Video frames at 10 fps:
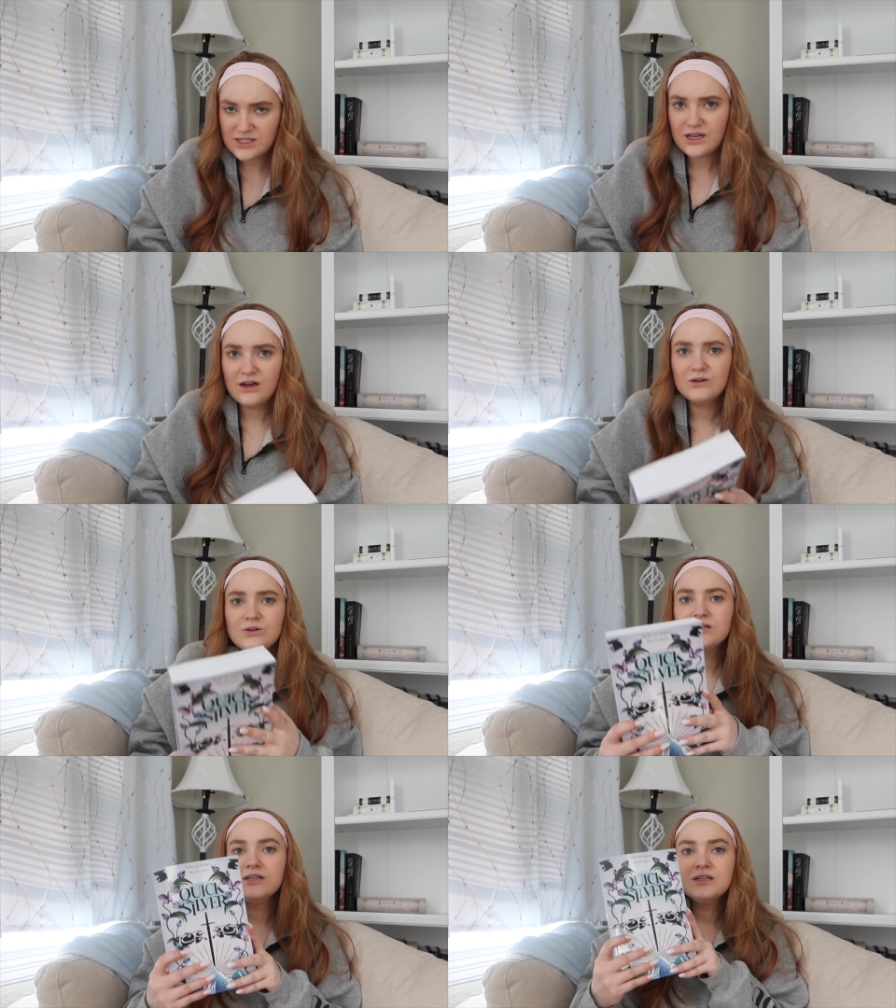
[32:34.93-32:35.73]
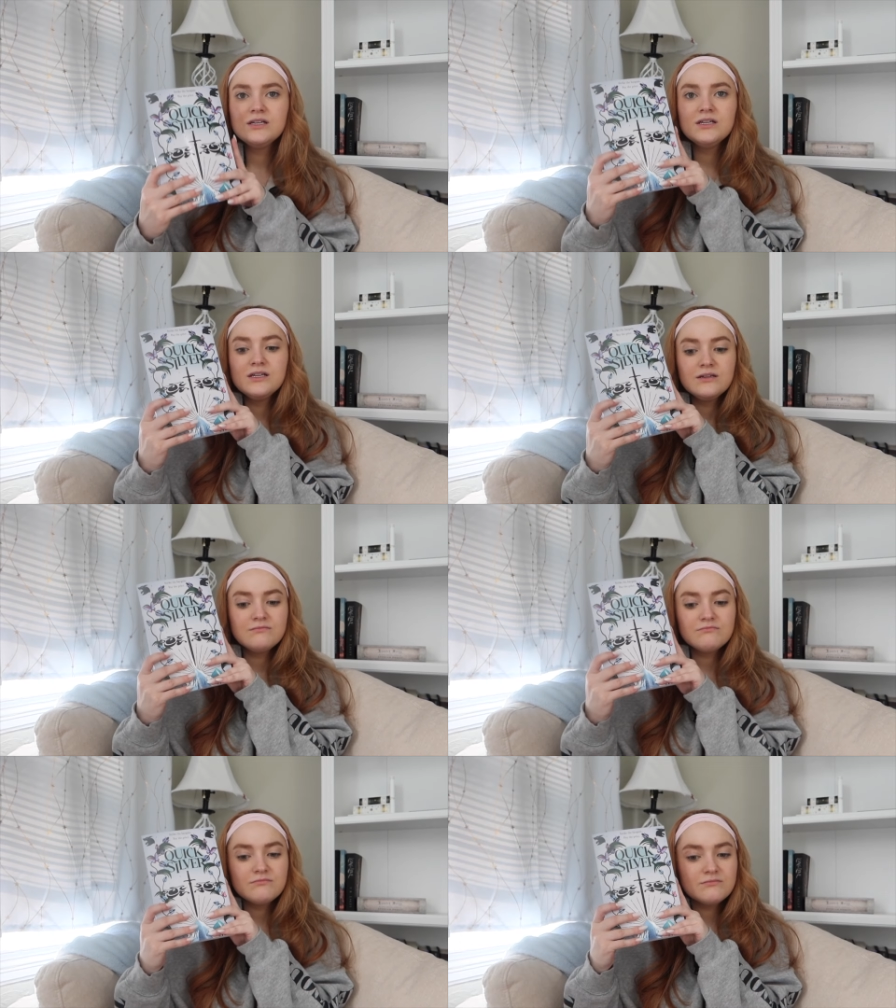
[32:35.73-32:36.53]
So
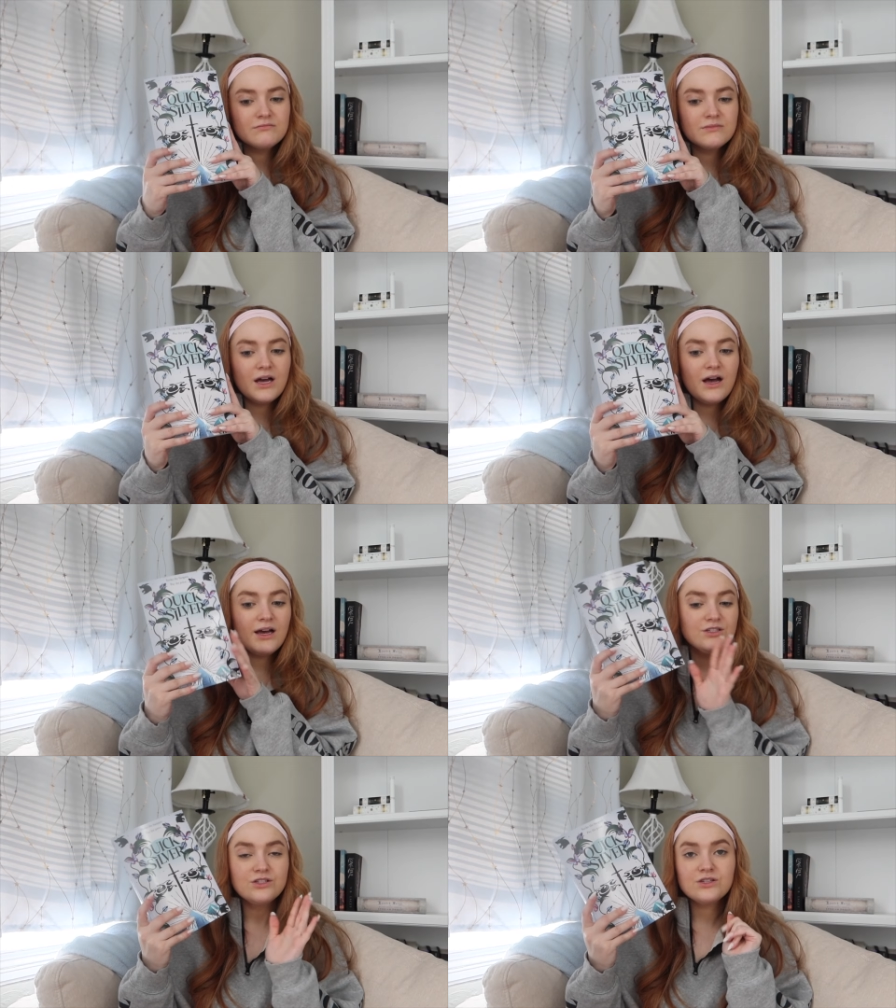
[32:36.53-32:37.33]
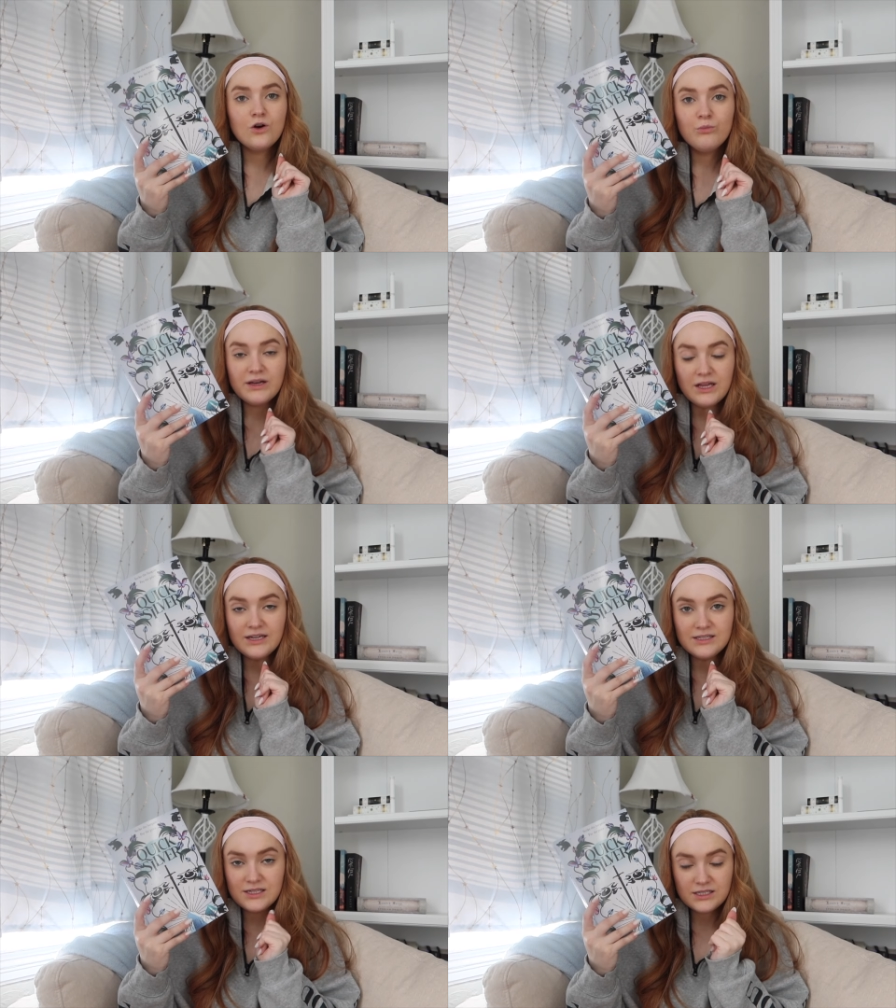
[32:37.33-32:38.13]
I just hope I
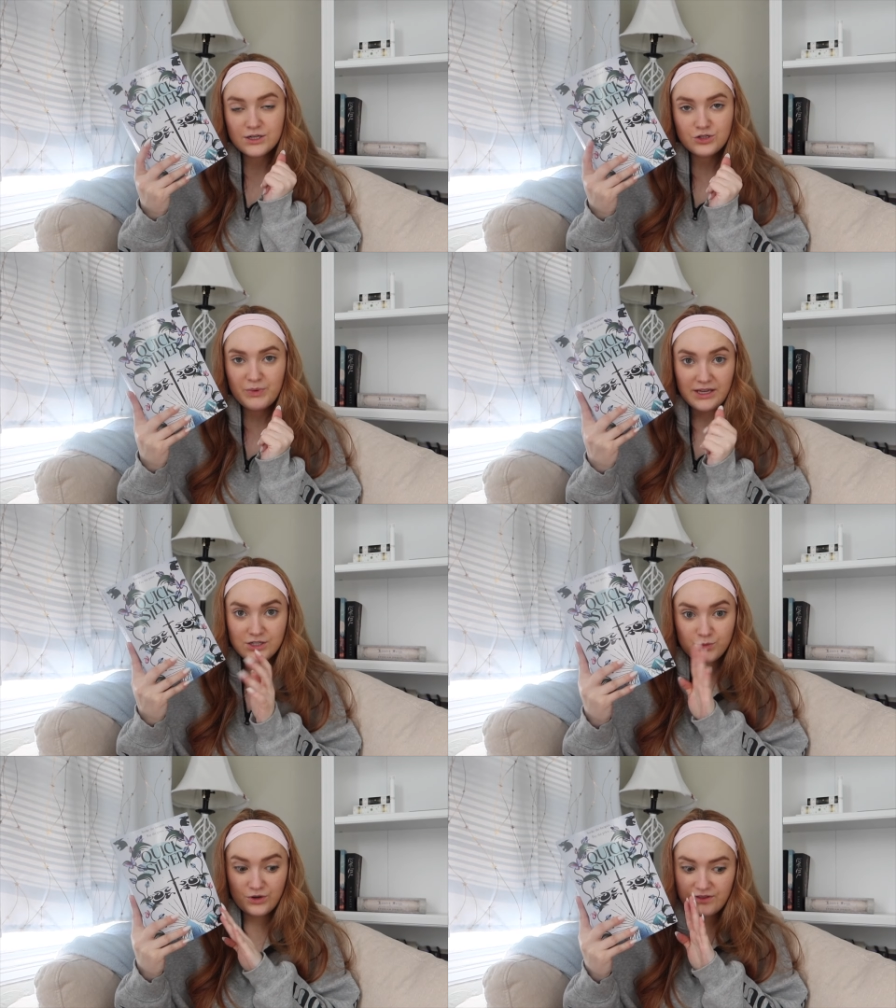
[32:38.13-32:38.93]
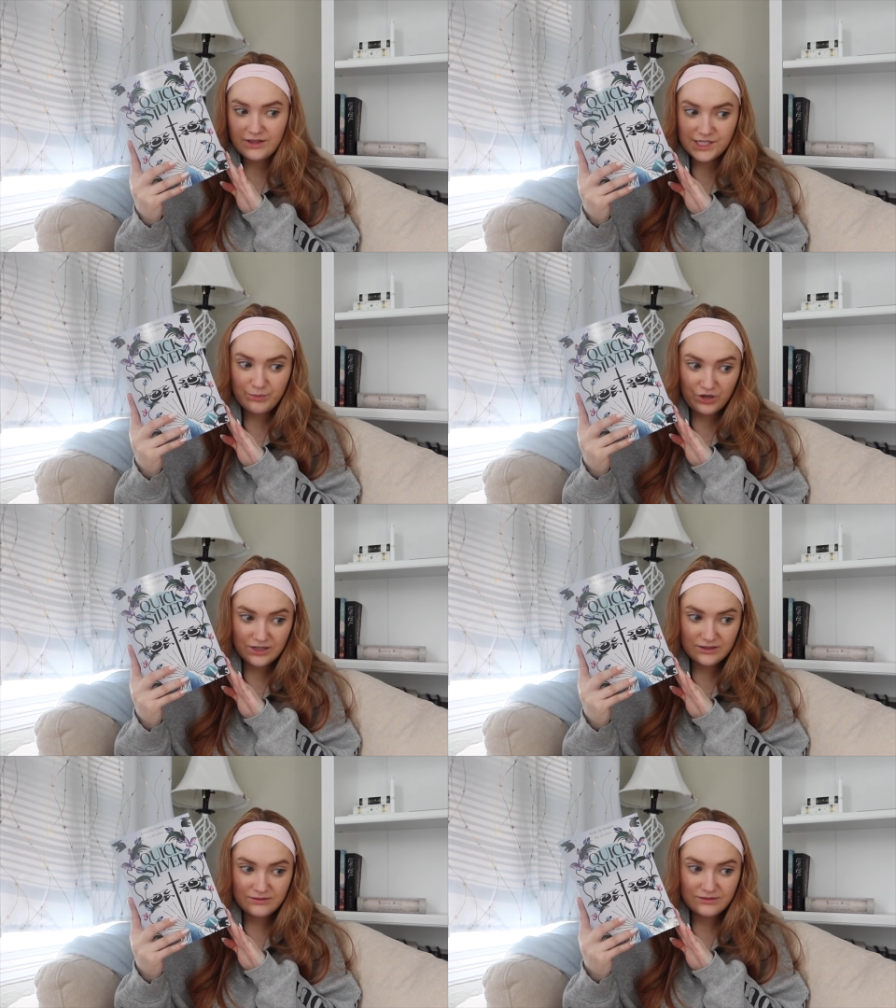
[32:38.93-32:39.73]
like 600 pages worth of this
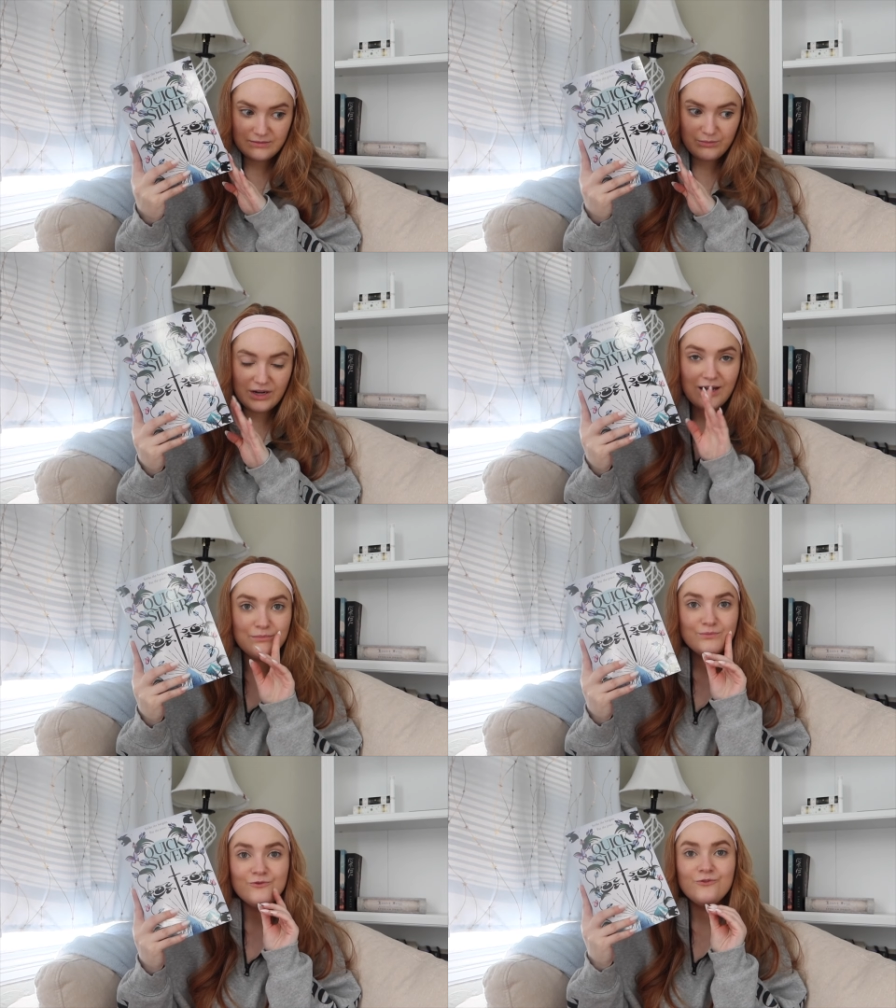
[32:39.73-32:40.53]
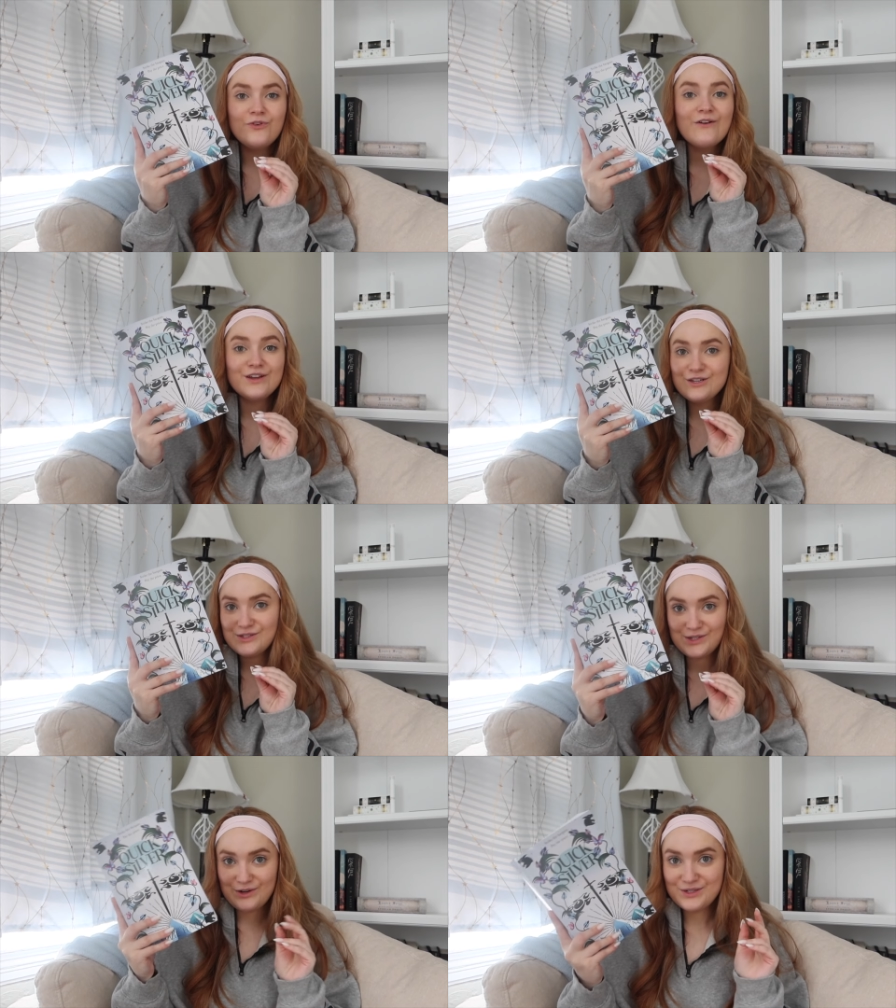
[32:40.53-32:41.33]
book, but I'm very
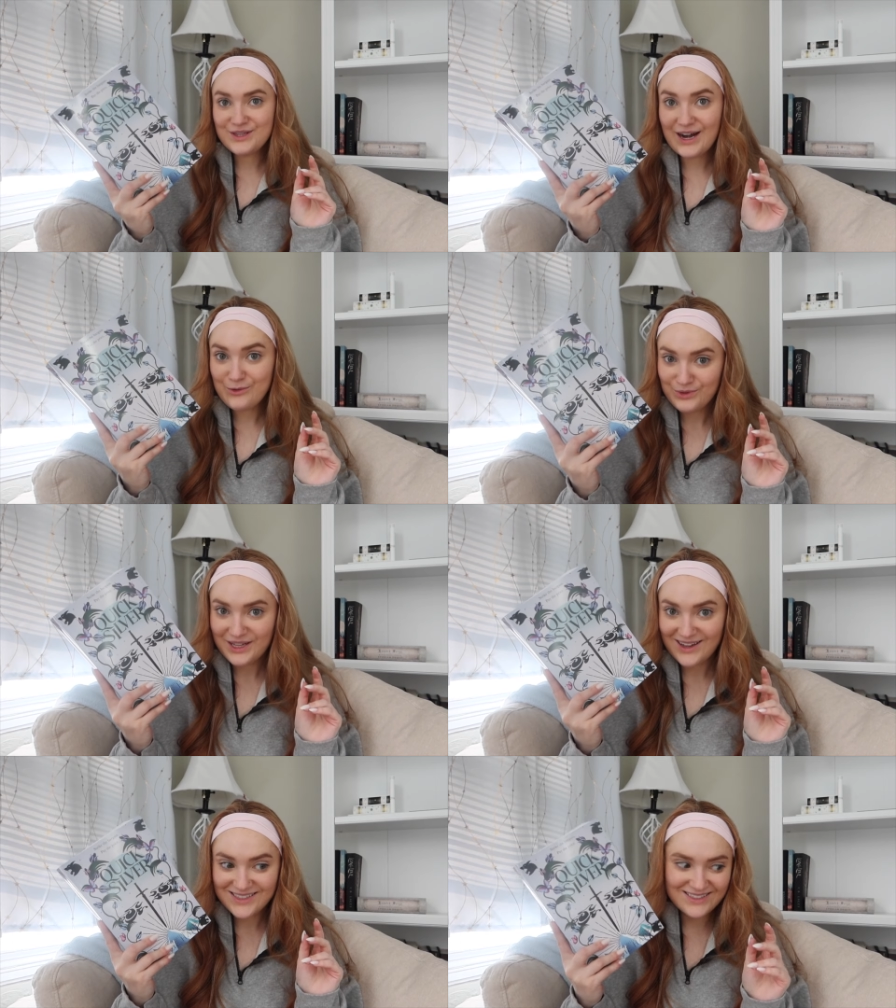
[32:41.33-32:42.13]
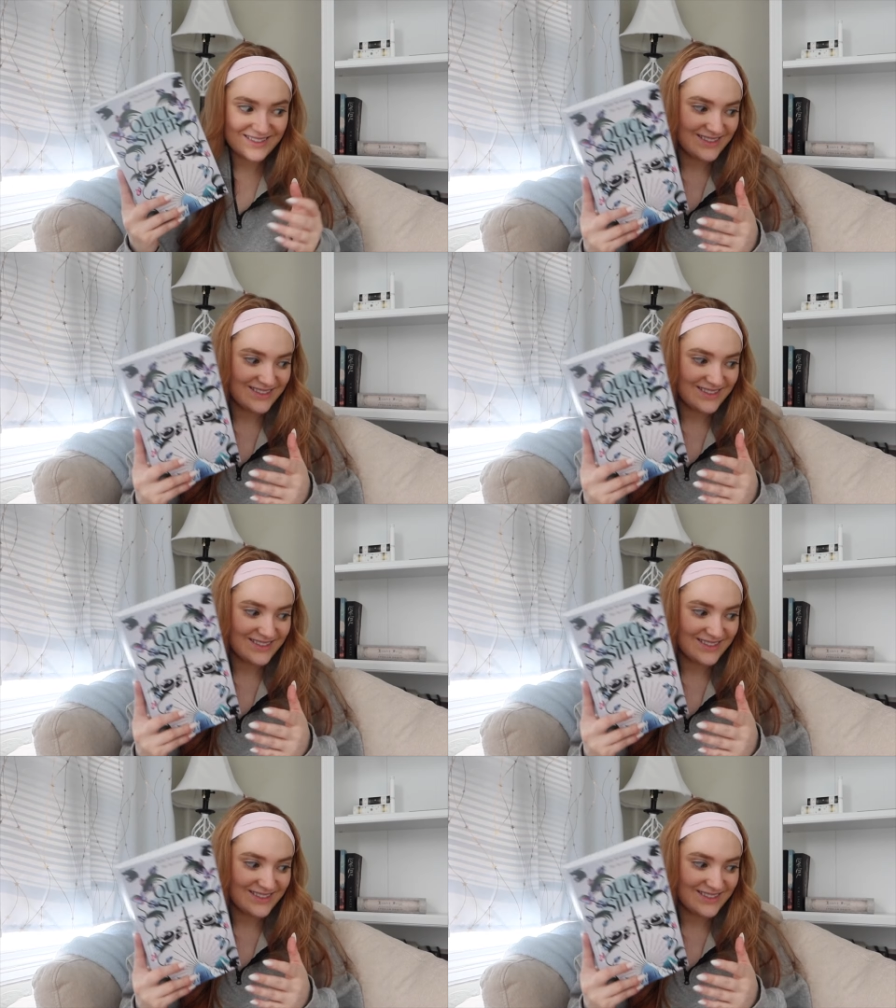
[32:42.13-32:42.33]
concerned that I will not.